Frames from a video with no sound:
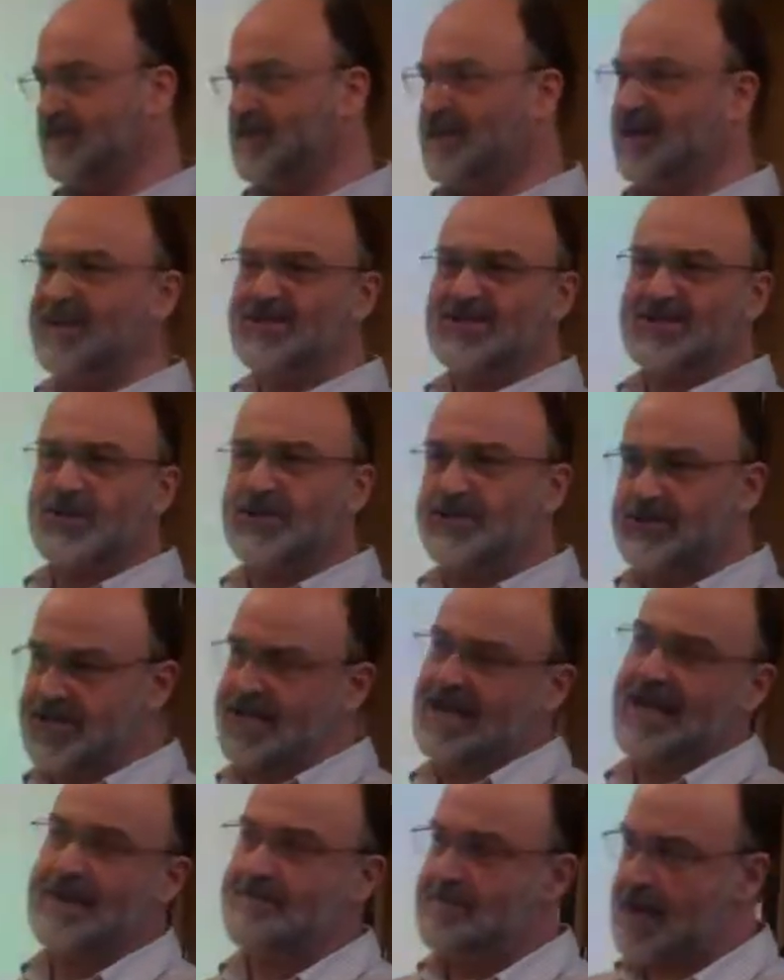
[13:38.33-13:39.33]
And it's got
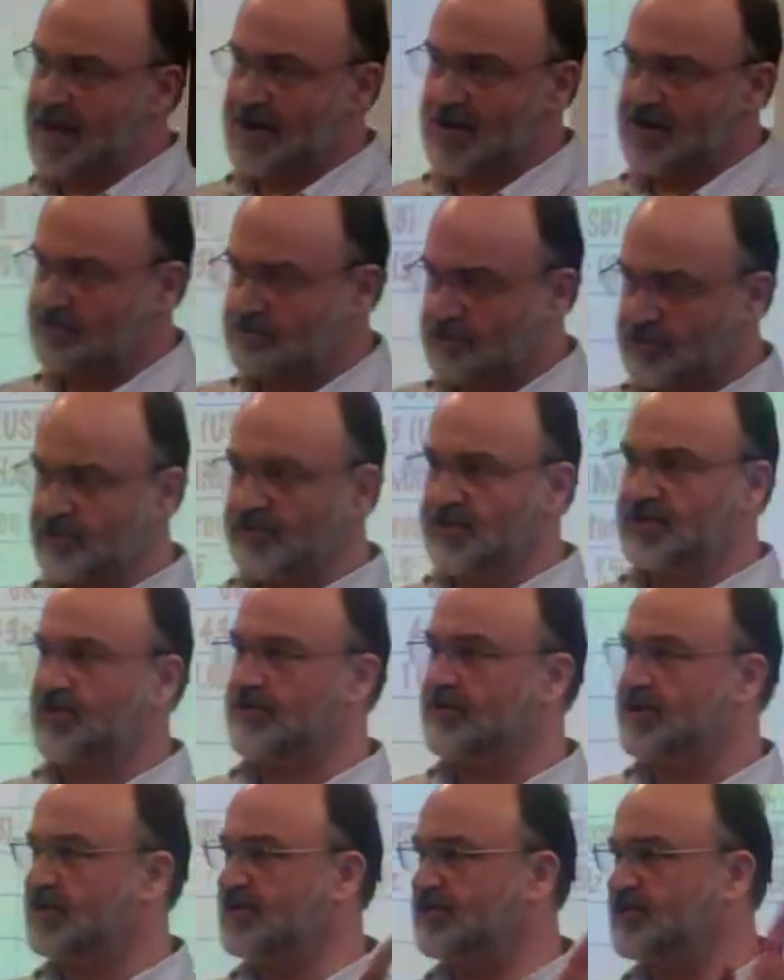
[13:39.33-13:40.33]
DMA on board, so
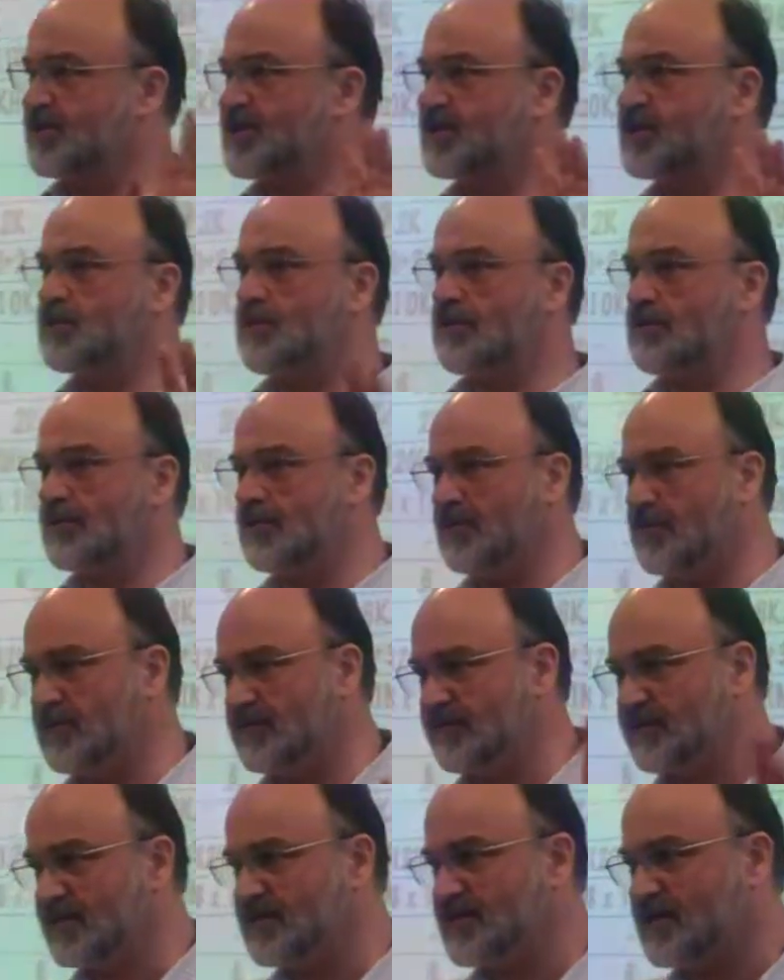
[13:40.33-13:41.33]
it can squirrel all
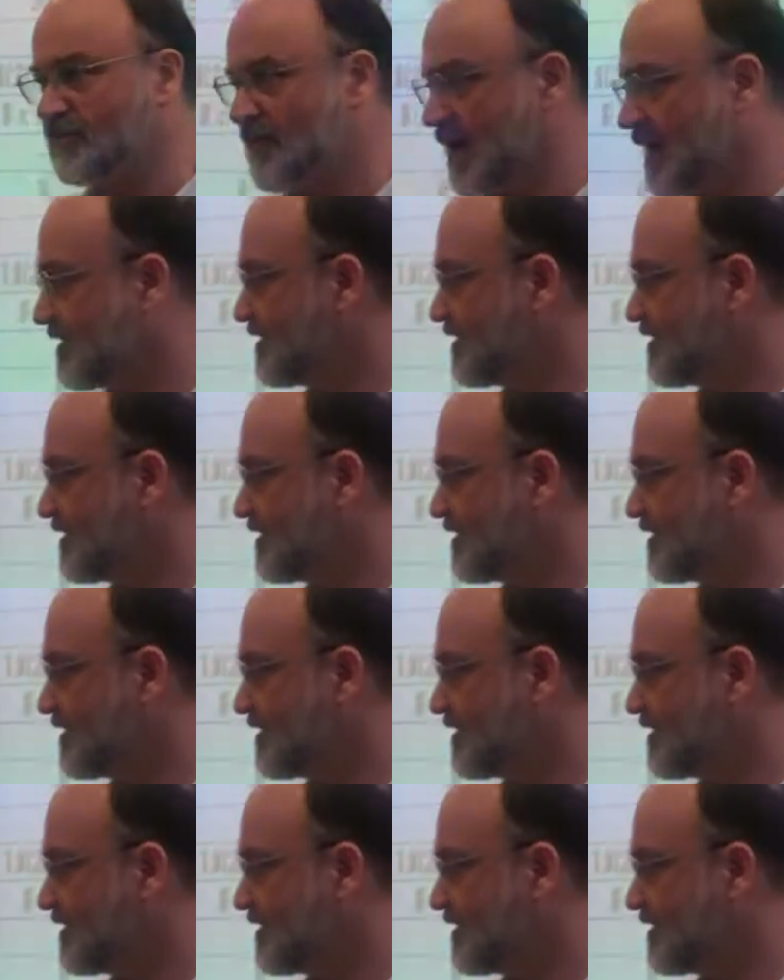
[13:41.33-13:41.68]
of this away